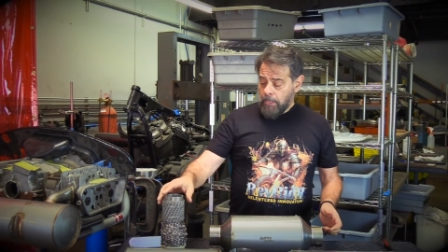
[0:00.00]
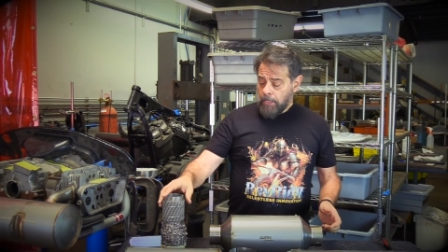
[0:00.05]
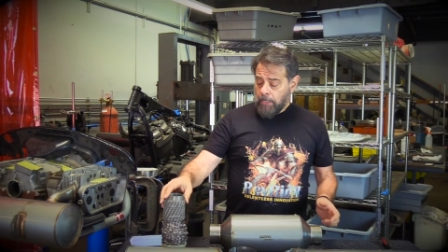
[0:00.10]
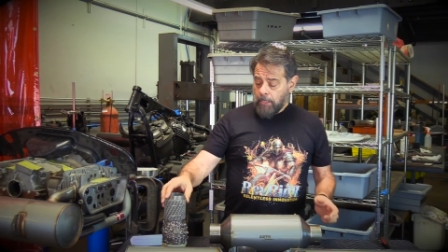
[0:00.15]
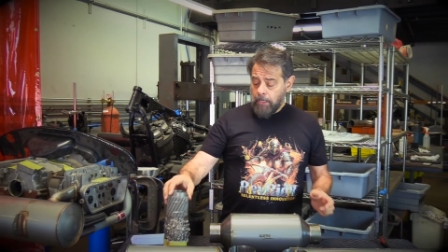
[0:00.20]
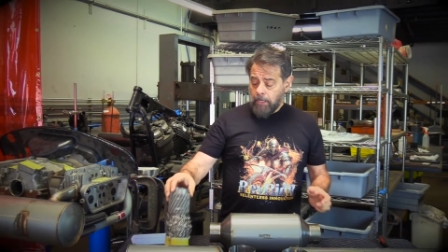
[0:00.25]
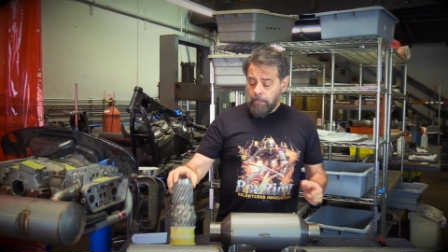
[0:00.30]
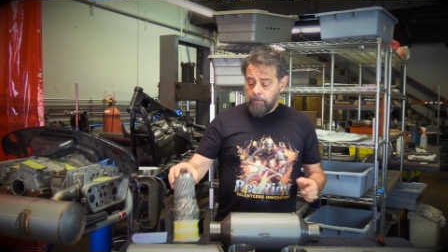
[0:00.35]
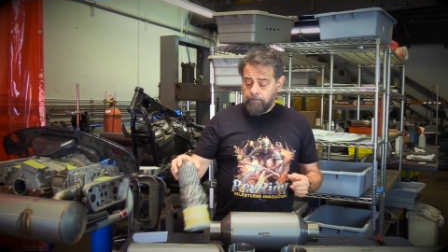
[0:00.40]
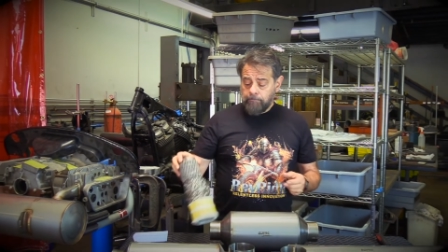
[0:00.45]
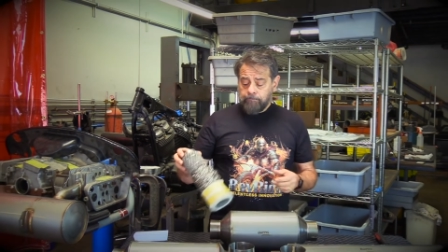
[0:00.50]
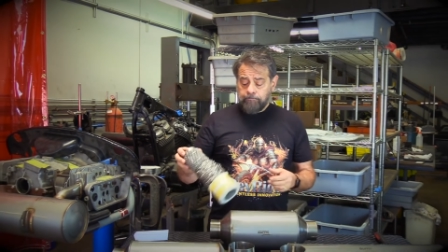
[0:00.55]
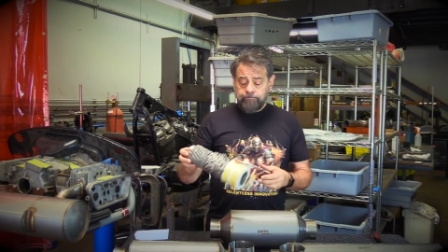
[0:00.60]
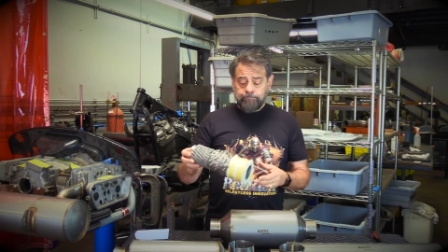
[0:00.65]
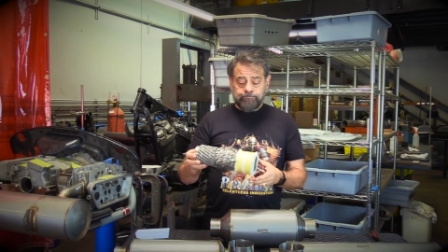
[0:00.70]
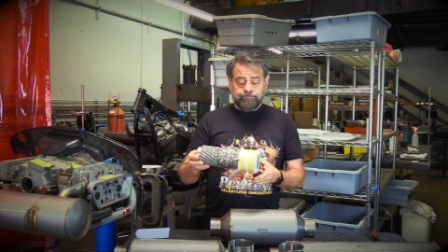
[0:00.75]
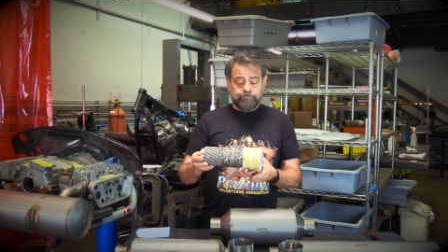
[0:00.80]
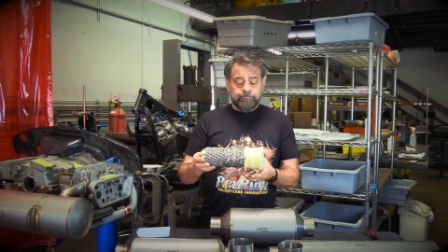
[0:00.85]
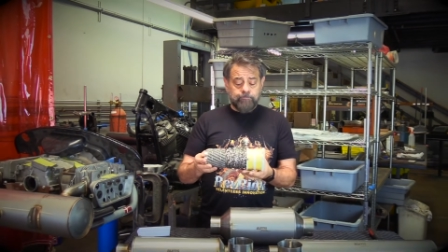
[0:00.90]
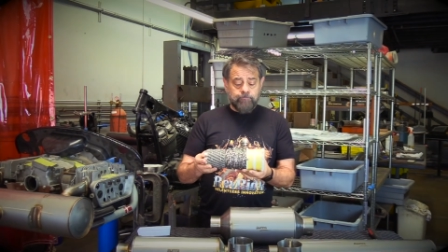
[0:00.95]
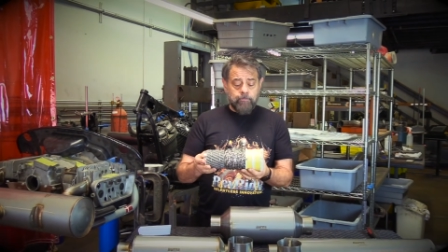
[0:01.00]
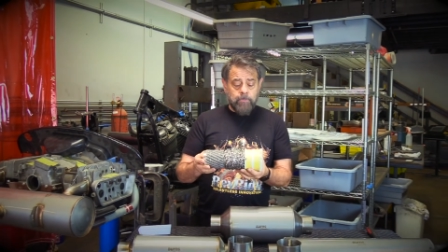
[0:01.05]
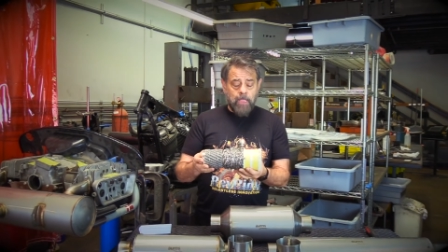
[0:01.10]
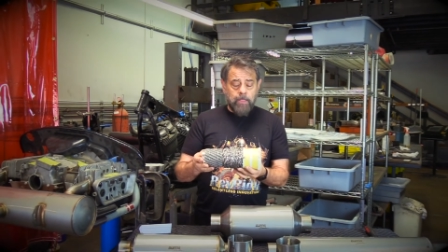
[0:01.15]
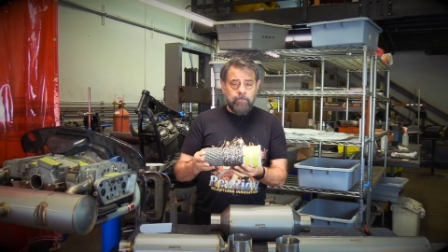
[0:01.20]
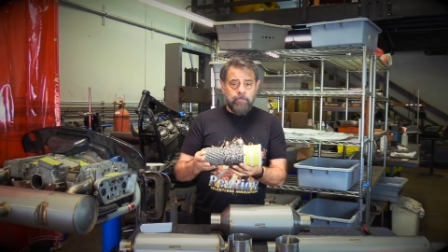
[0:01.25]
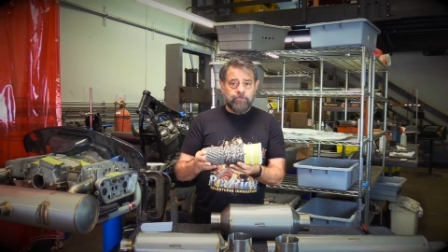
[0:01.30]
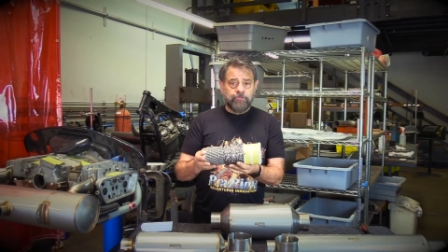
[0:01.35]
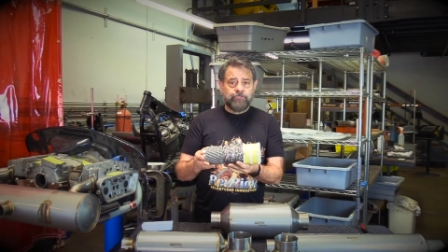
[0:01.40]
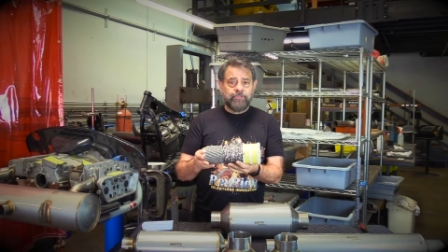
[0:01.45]
Um,
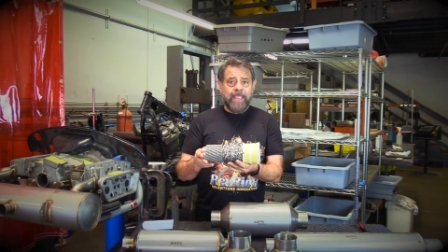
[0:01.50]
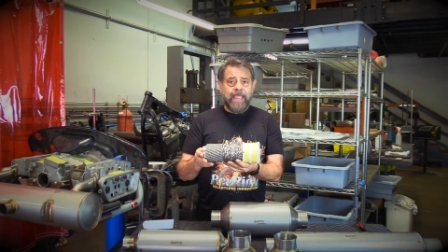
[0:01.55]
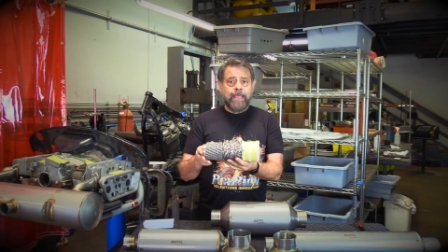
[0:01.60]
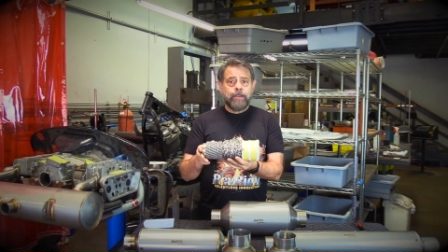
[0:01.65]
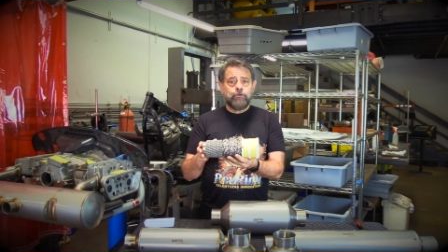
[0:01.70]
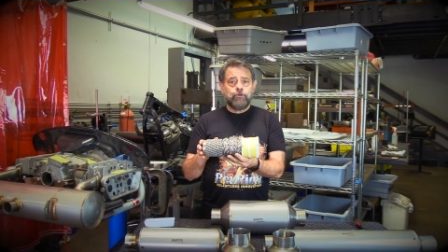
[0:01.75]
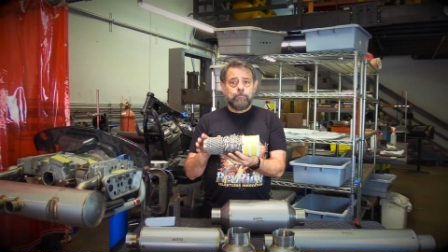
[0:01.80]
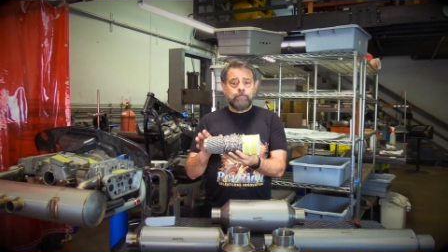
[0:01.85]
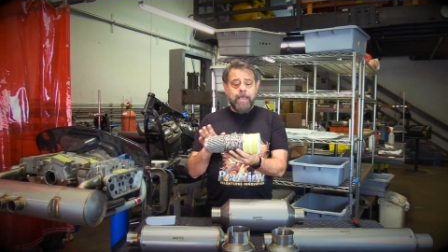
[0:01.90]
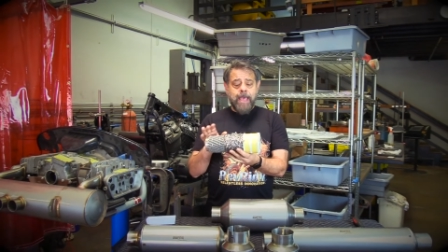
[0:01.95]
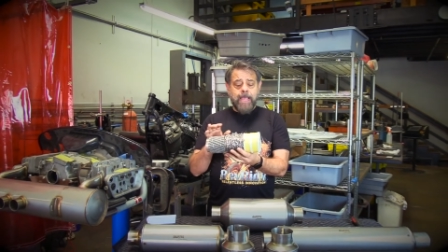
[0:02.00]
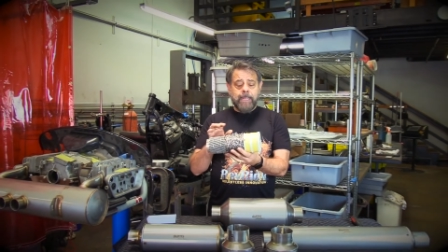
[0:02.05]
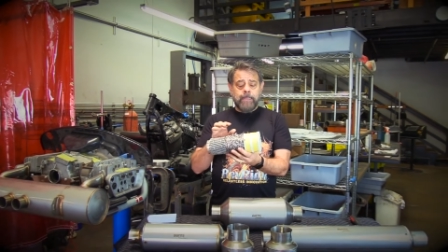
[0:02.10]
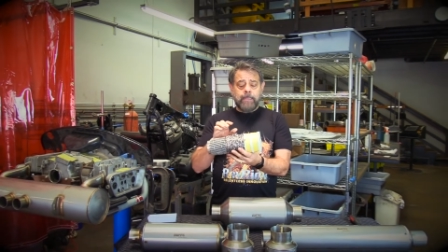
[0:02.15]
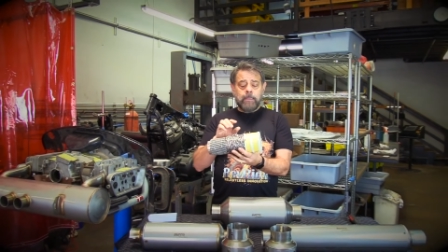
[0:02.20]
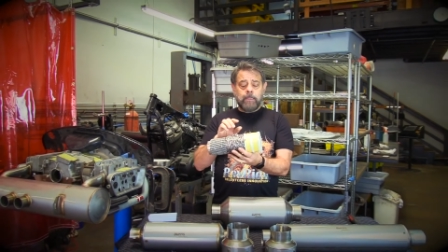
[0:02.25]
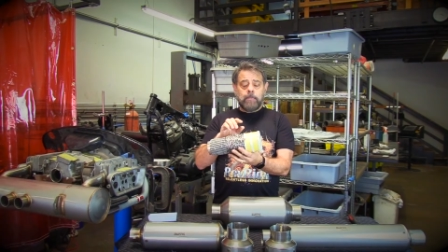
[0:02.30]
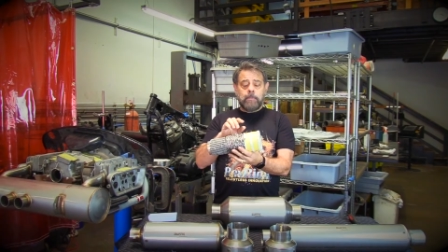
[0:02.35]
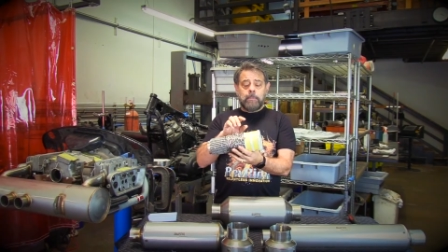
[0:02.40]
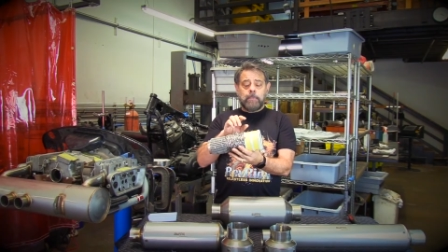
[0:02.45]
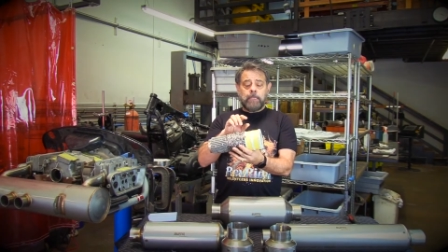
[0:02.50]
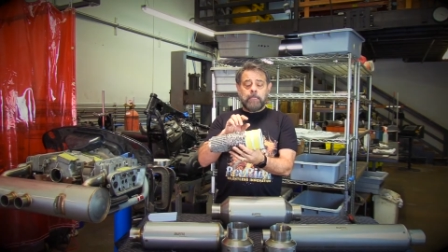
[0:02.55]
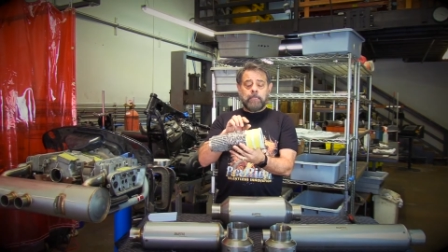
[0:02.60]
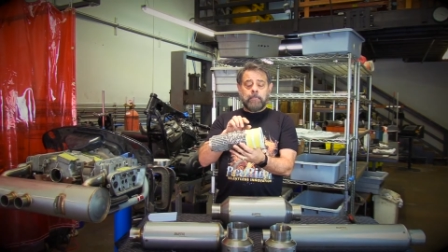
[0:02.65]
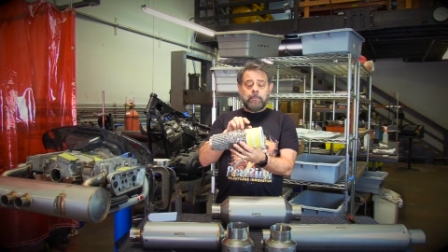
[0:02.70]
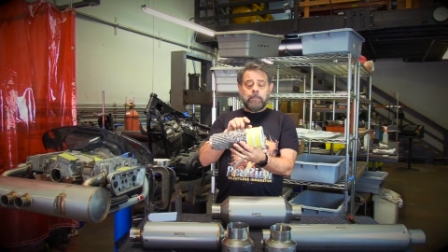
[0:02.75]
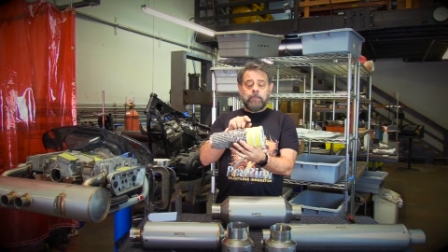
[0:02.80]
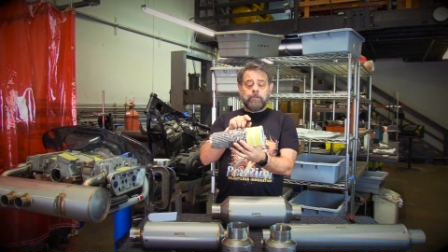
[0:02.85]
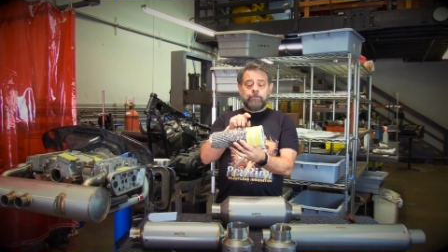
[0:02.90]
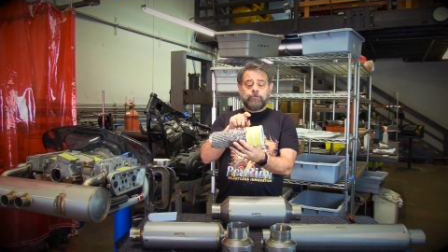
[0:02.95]
the standard packing
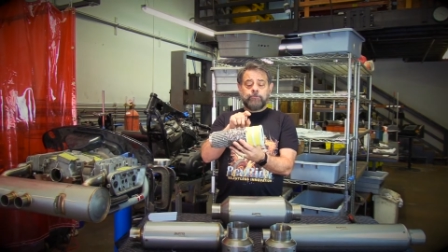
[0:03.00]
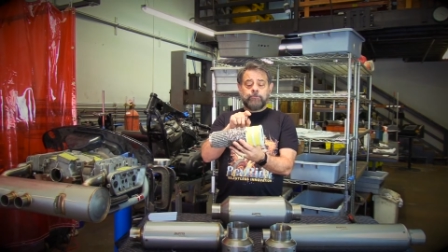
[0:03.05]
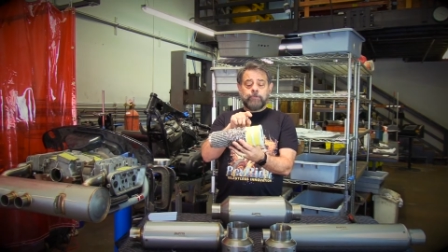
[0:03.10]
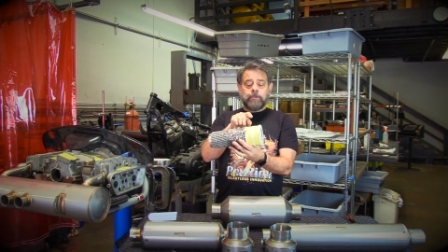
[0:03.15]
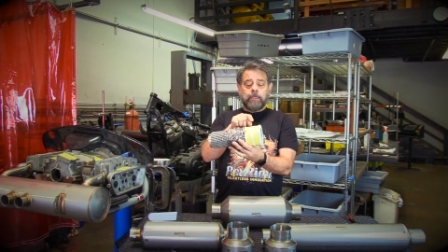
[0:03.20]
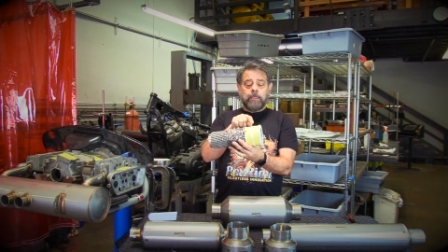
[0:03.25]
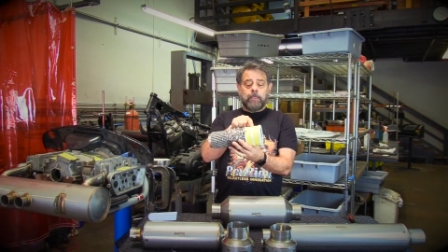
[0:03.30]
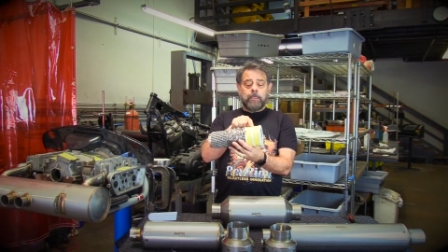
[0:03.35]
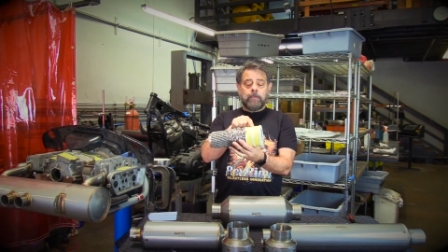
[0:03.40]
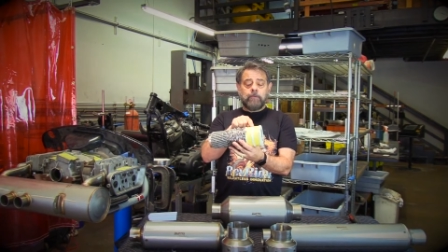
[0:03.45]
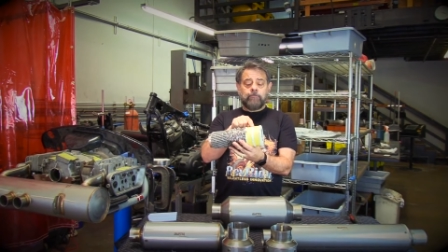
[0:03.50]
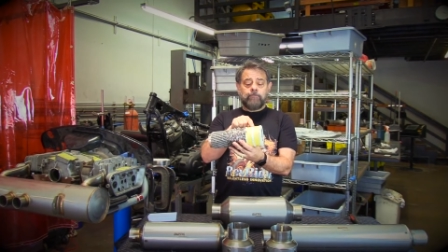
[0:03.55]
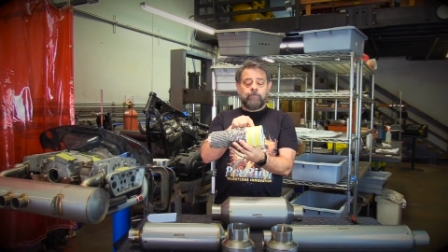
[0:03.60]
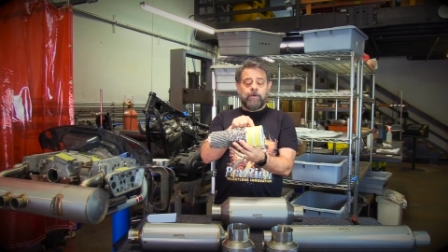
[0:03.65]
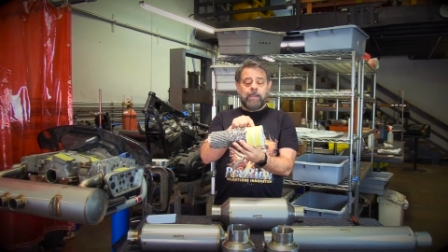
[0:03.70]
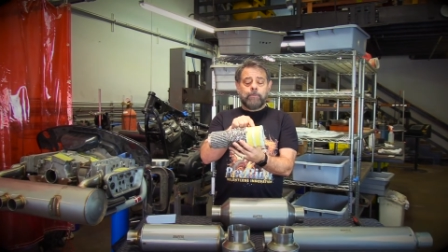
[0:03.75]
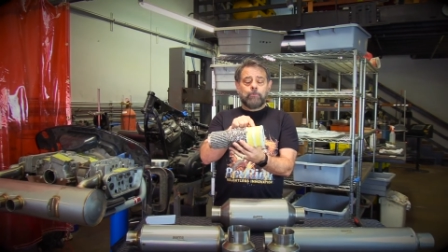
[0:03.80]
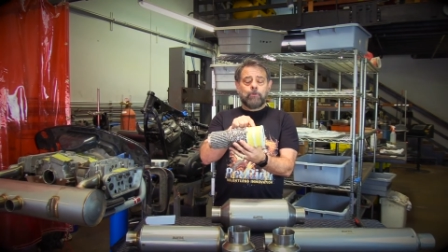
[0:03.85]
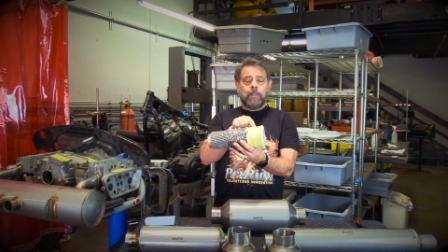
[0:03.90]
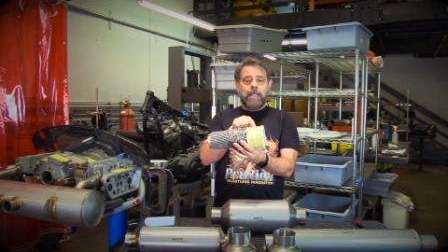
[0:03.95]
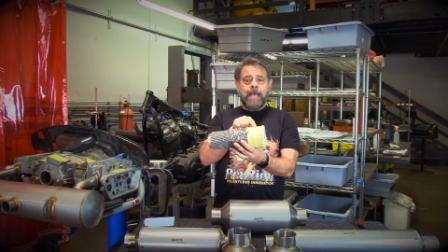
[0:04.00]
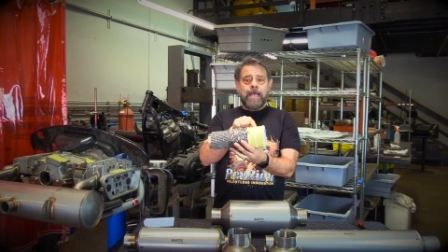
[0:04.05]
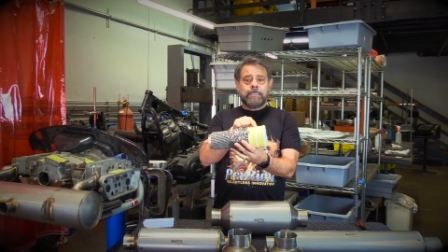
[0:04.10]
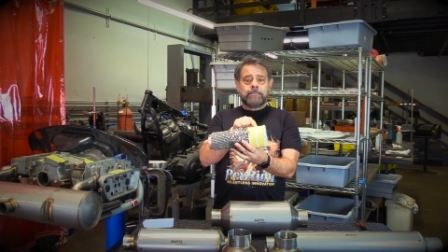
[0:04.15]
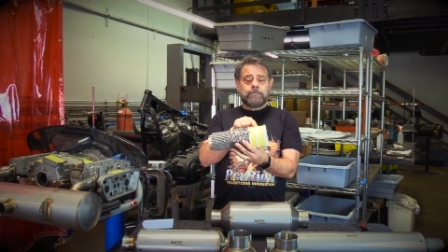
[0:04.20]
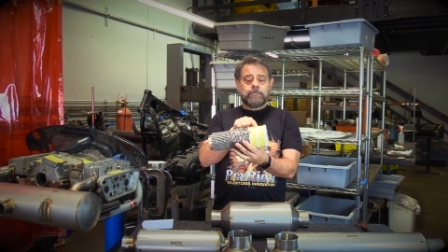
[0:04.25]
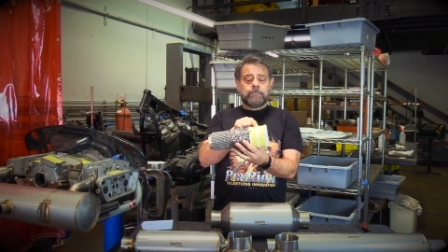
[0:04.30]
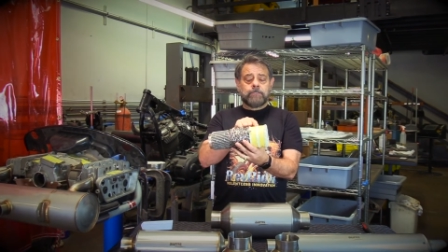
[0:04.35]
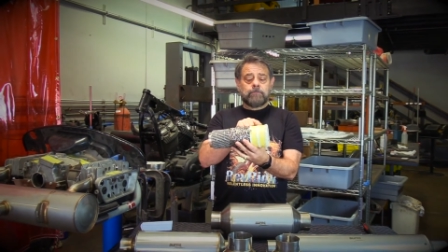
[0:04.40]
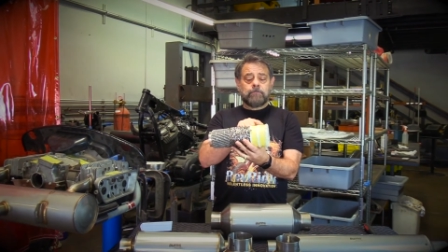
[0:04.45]
is uh,
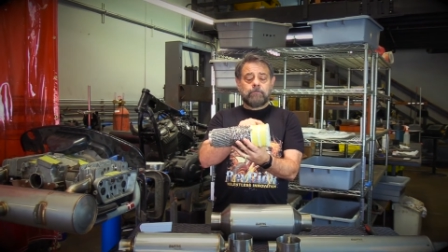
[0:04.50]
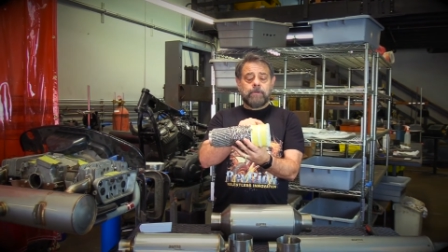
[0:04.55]
fiberglass.